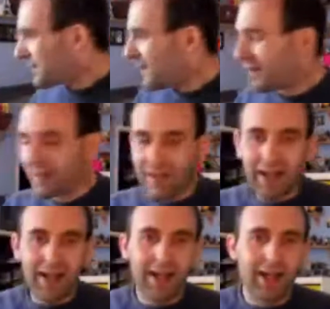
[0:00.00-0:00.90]
Right.
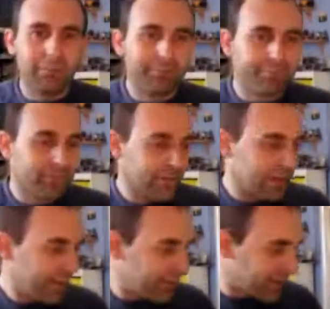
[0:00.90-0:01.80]
Um,
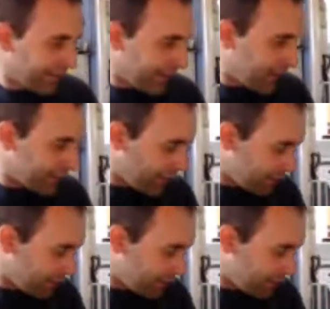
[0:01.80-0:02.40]
there was something else I